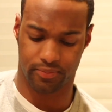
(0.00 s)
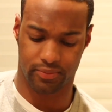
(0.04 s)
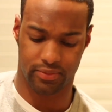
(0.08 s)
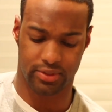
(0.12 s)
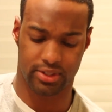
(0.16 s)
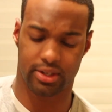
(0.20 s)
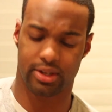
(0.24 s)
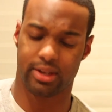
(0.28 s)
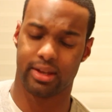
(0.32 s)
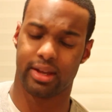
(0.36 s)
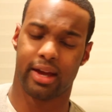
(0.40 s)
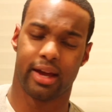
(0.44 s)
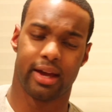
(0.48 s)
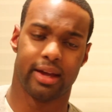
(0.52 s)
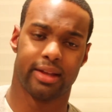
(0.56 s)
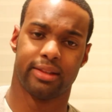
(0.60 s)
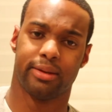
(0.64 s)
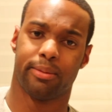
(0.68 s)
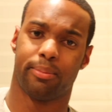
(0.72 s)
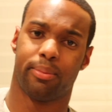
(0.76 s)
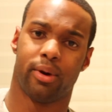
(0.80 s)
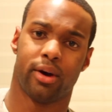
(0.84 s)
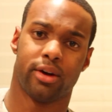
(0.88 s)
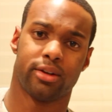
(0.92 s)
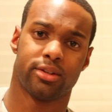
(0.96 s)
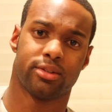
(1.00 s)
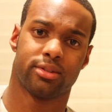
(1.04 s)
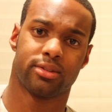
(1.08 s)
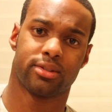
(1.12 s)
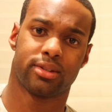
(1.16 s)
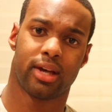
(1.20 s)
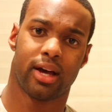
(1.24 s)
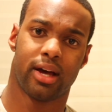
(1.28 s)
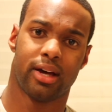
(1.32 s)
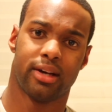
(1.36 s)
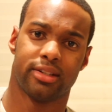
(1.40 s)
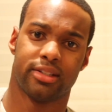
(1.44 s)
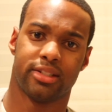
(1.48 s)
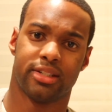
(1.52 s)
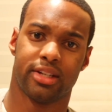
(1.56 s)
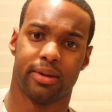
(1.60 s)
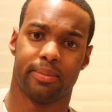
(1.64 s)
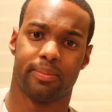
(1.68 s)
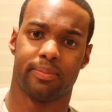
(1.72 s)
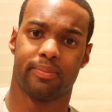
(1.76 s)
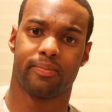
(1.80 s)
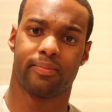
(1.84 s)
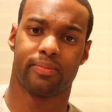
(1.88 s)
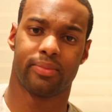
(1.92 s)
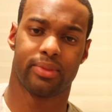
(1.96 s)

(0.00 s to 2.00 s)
So yeah, the partial scholarship,